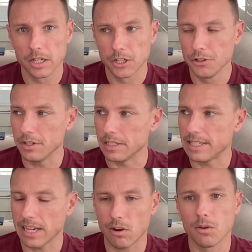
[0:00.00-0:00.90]
You could
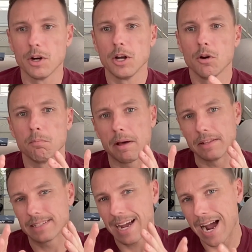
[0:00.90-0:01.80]
tell by the
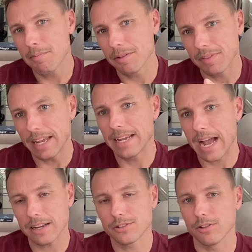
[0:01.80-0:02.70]
time that they
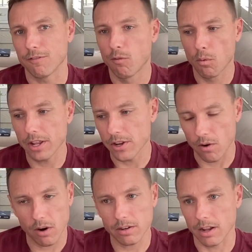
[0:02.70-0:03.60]
got to the
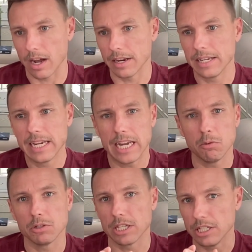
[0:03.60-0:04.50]
40-yard line, it
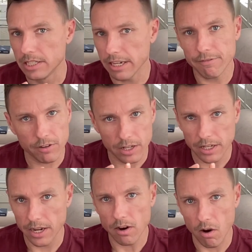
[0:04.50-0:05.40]
was a different
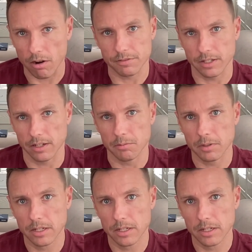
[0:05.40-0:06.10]
kickoff team.